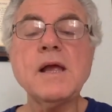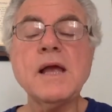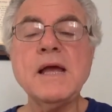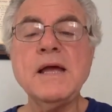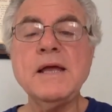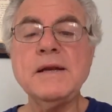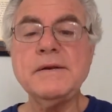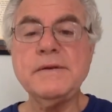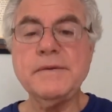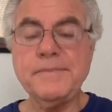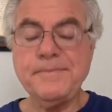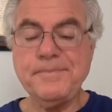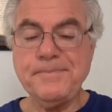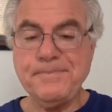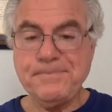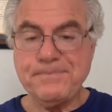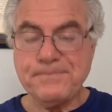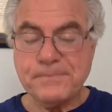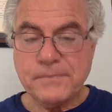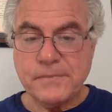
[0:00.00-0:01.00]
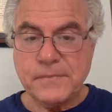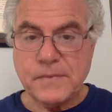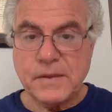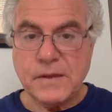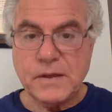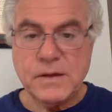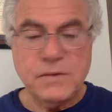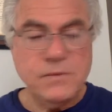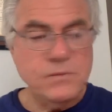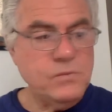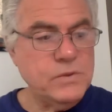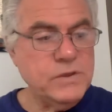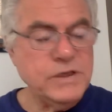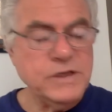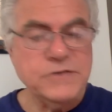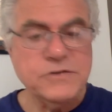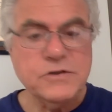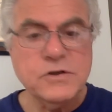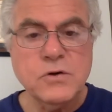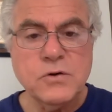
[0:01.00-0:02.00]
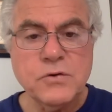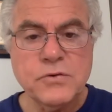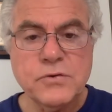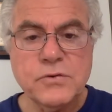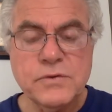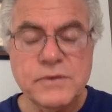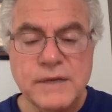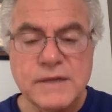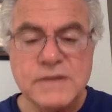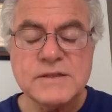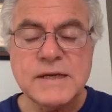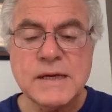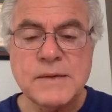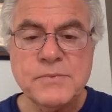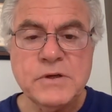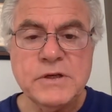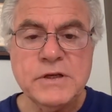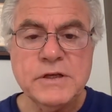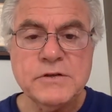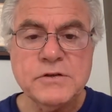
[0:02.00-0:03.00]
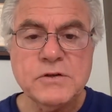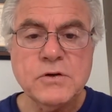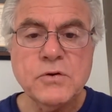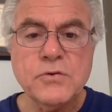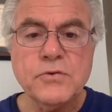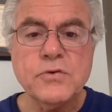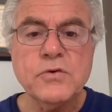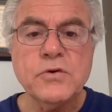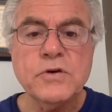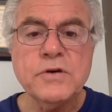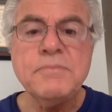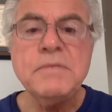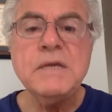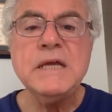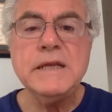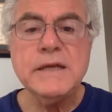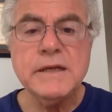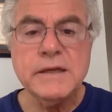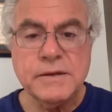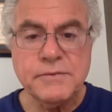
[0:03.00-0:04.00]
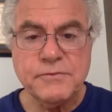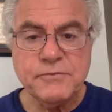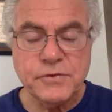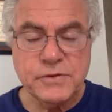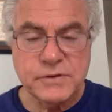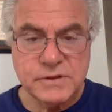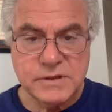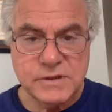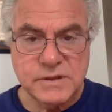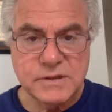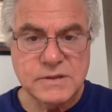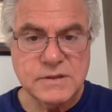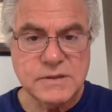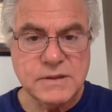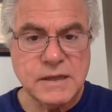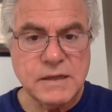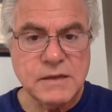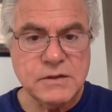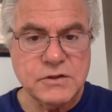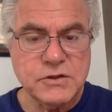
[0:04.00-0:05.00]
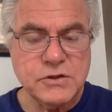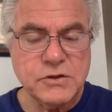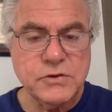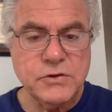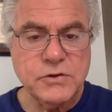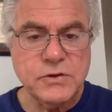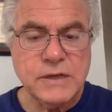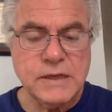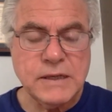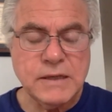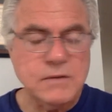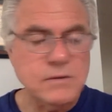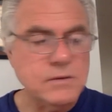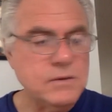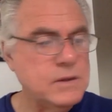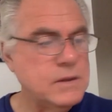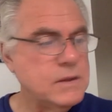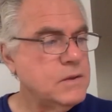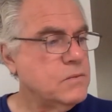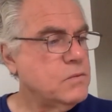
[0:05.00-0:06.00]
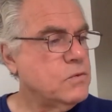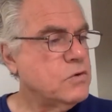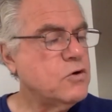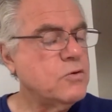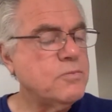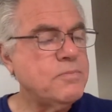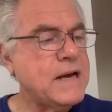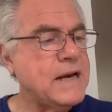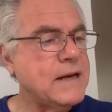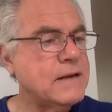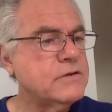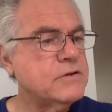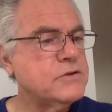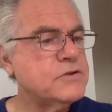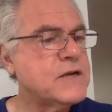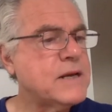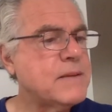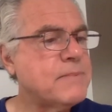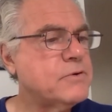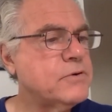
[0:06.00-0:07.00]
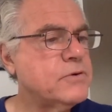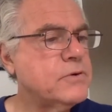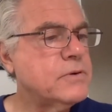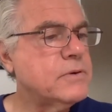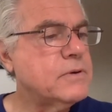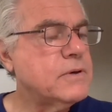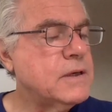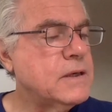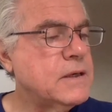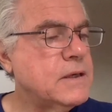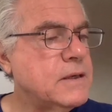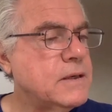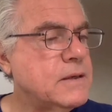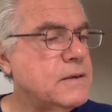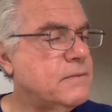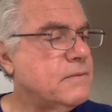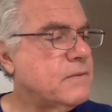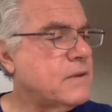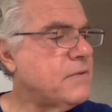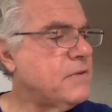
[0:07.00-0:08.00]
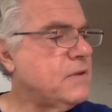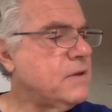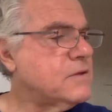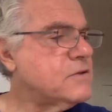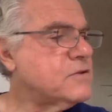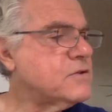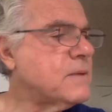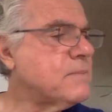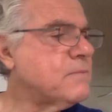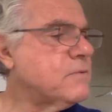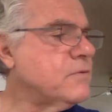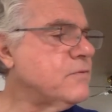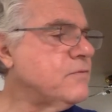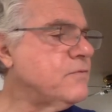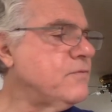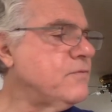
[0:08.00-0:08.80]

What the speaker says: And we need to go, next time we need to go through immediate inferences. I'll show you how. We'll go back to chapter, I think it's chapter